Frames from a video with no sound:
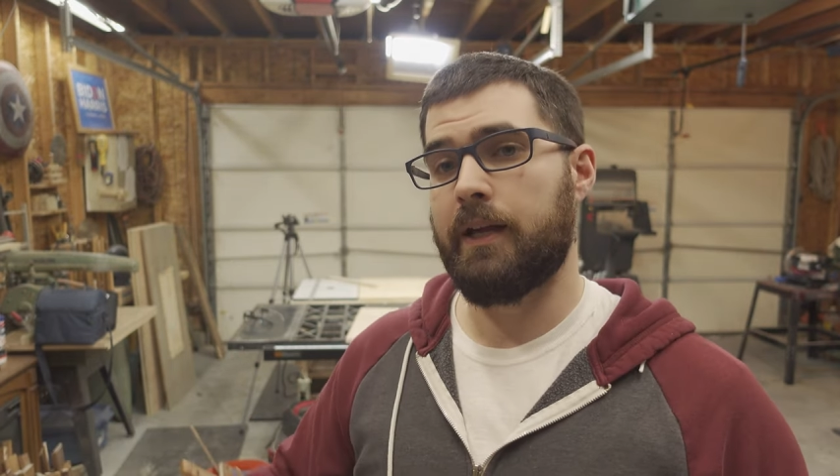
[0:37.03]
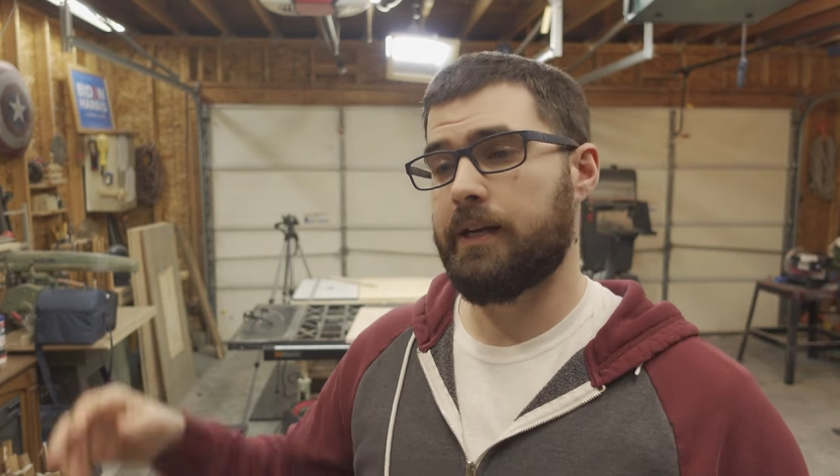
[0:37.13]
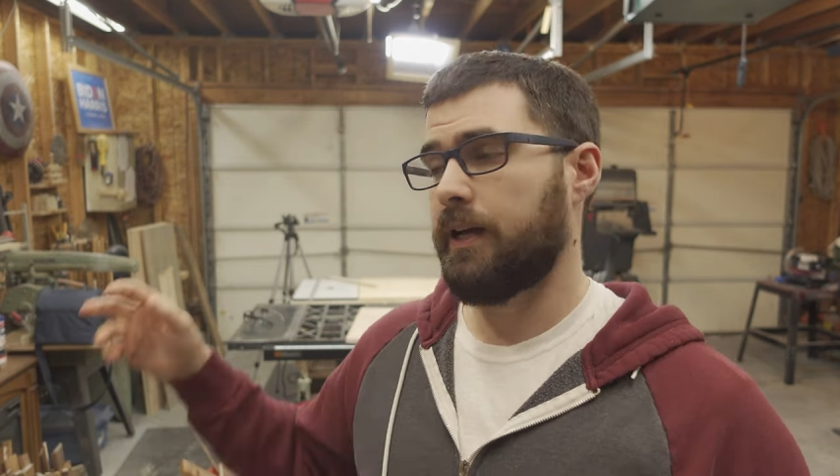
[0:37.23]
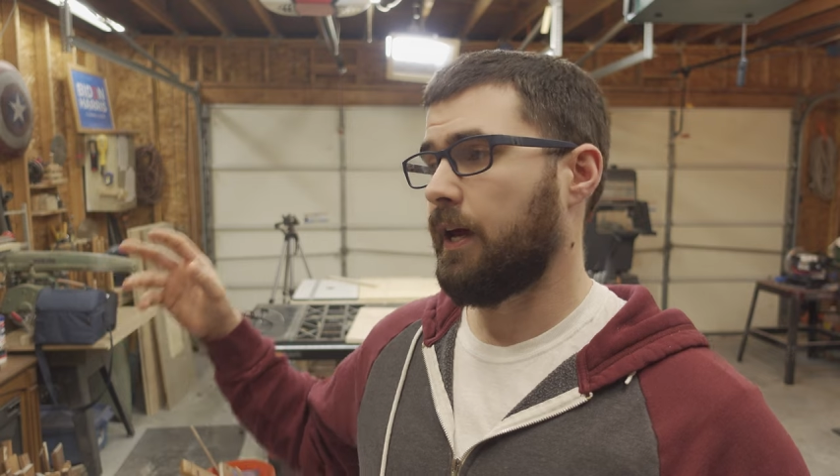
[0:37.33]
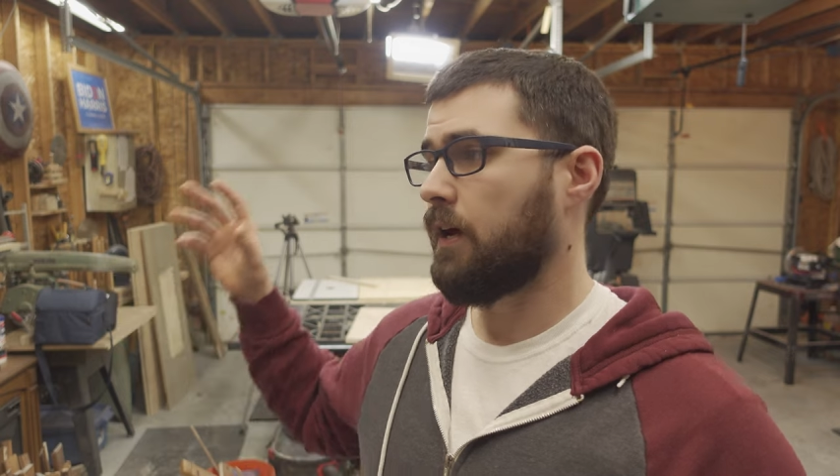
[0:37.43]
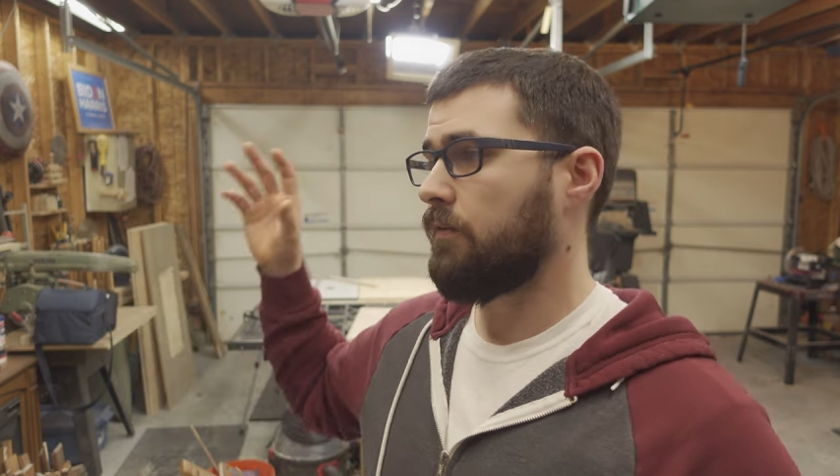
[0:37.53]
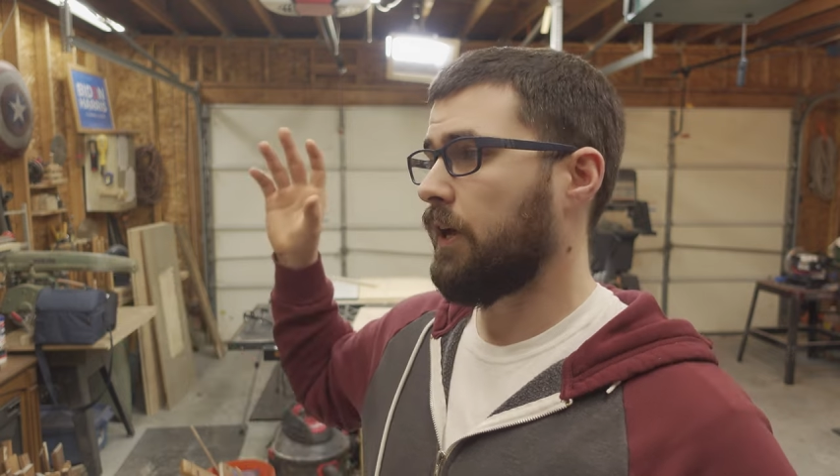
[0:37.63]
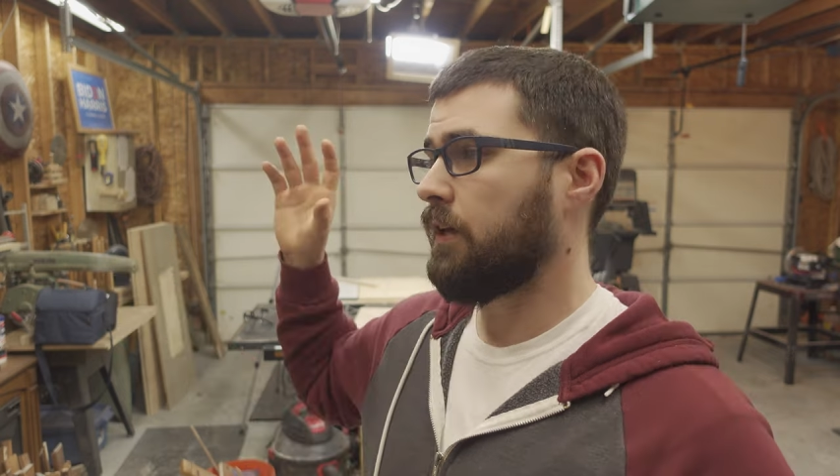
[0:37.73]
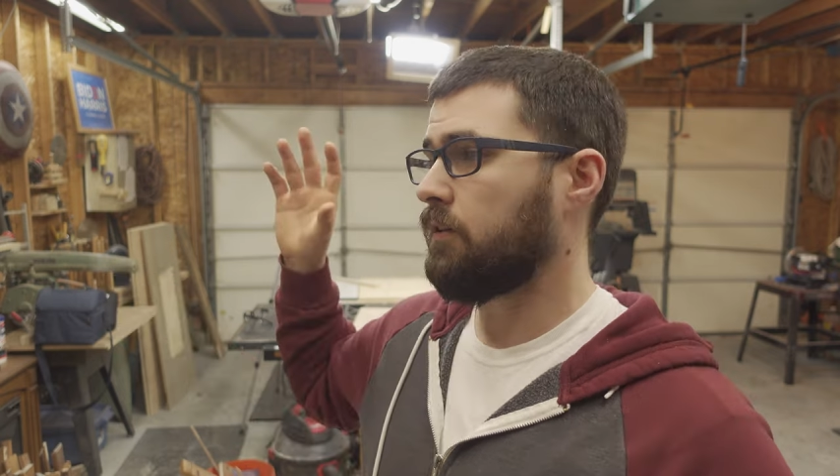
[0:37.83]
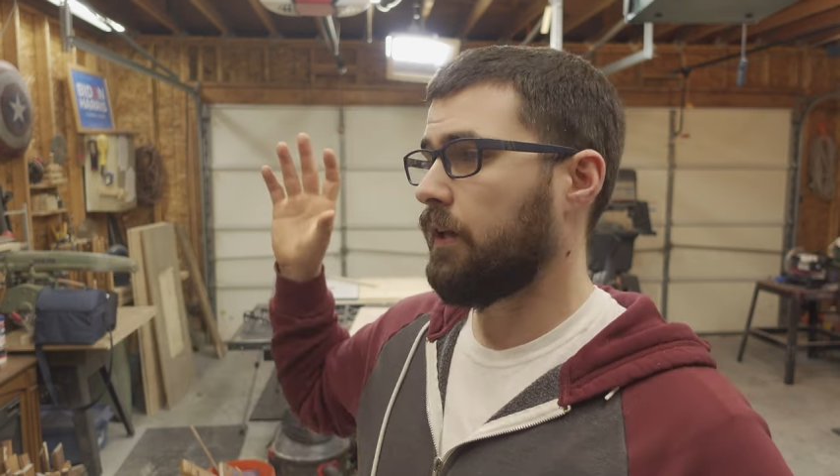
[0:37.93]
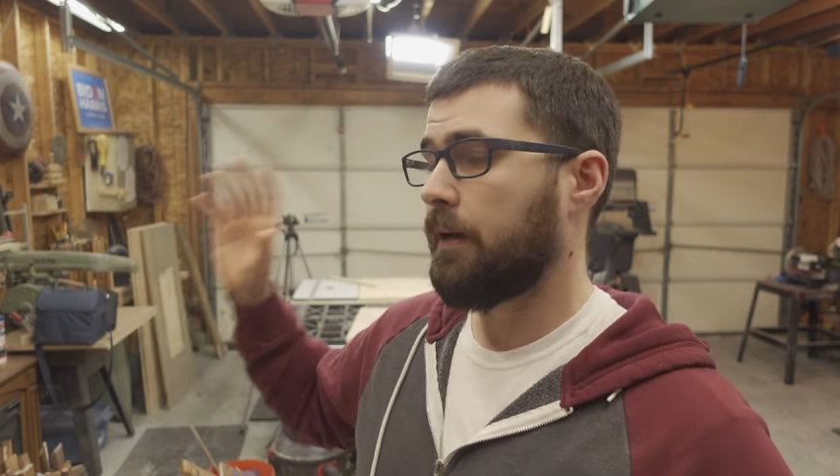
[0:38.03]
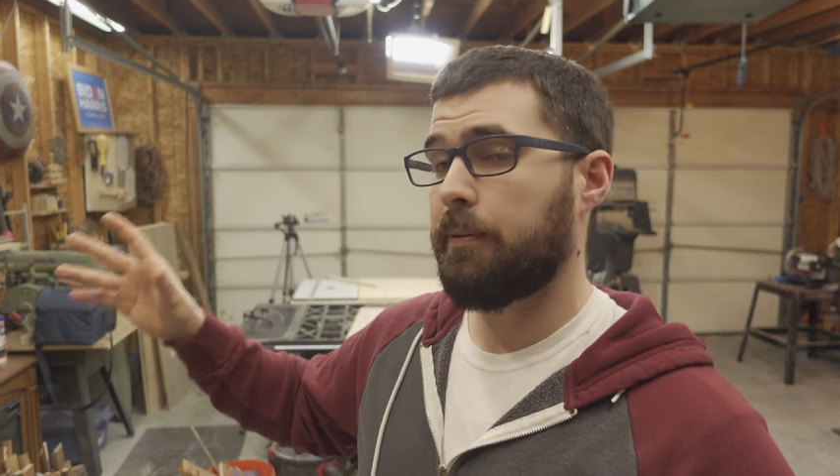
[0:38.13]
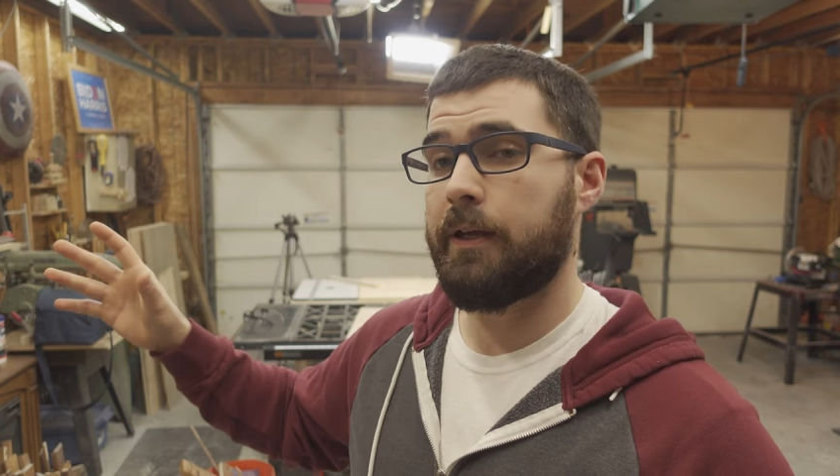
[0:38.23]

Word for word: and I have a lamp